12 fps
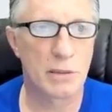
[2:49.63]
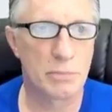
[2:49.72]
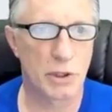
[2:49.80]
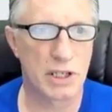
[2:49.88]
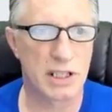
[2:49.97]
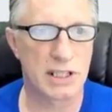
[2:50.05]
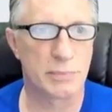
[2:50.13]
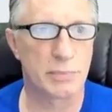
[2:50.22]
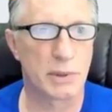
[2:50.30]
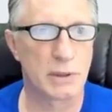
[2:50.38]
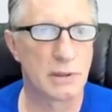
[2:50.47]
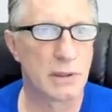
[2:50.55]
Pretty
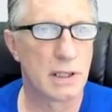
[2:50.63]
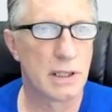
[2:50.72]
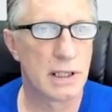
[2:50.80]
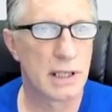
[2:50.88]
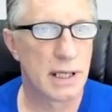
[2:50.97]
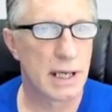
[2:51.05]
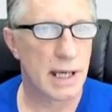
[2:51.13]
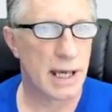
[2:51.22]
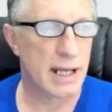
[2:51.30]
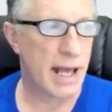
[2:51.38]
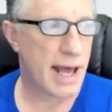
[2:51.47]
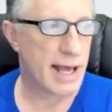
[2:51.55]
simple.
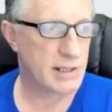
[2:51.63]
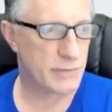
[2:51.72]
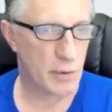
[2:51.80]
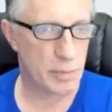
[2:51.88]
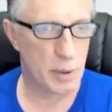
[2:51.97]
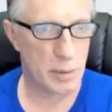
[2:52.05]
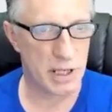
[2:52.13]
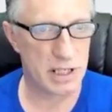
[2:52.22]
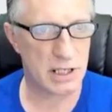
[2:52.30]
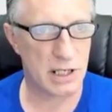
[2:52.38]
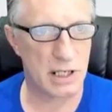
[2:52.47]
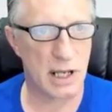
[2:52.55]
It asks for
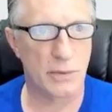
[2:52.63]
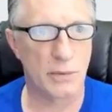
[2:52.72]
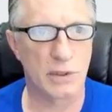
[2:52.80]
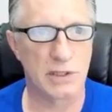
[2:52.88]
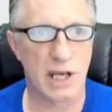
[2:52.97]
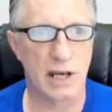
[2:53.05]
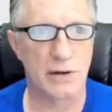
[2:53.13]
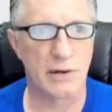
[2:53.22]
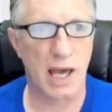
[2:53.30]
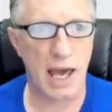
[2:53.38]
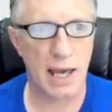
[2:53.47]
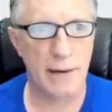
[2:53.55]
permission, and we'll say
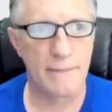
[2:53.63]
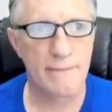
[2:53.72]
OK.